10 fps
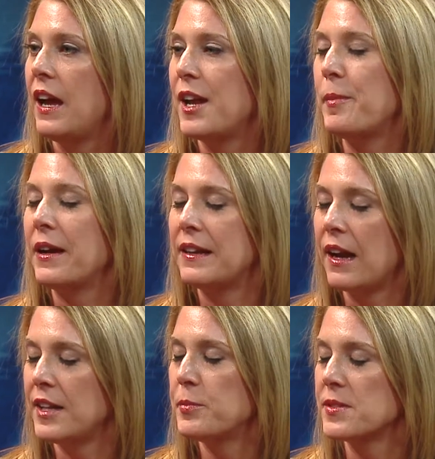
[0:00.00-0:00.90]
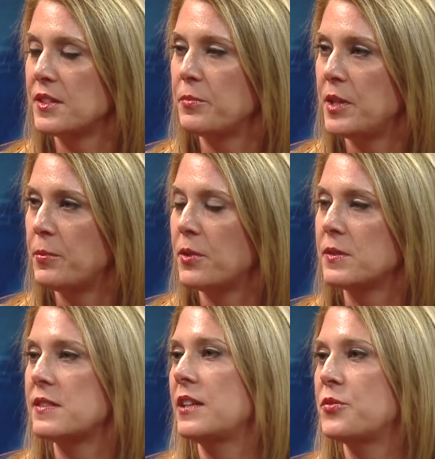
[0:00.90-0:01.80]
and about 90% of
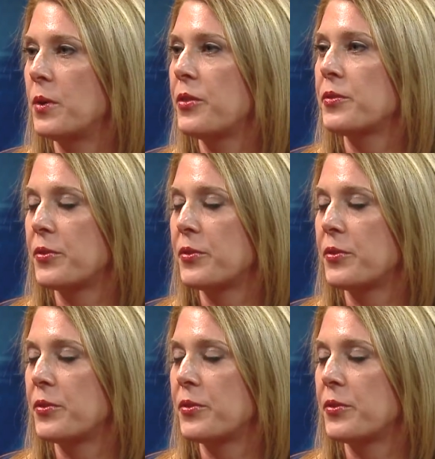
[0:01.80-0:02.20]
people with stage 1